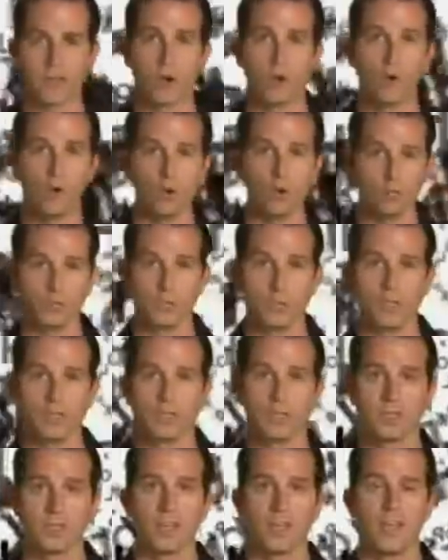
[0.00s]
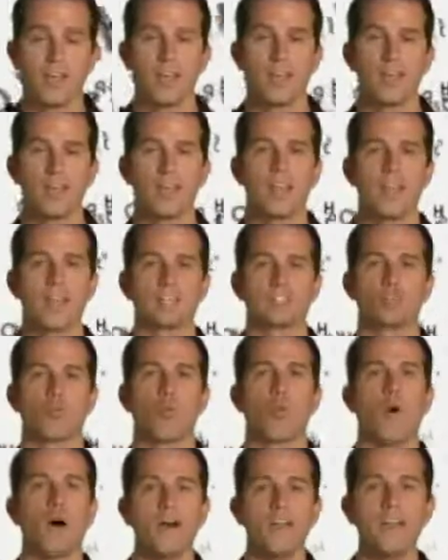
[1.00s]
that ultimately it has
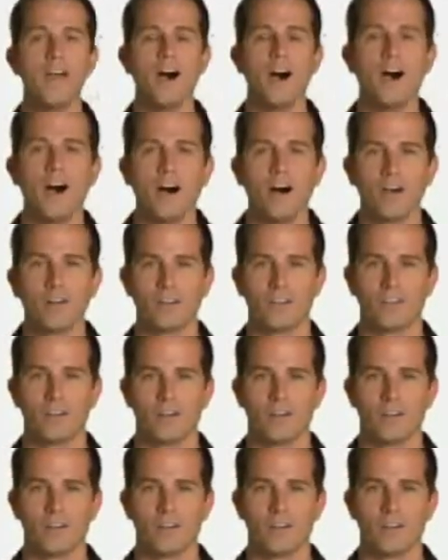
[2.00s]
one author,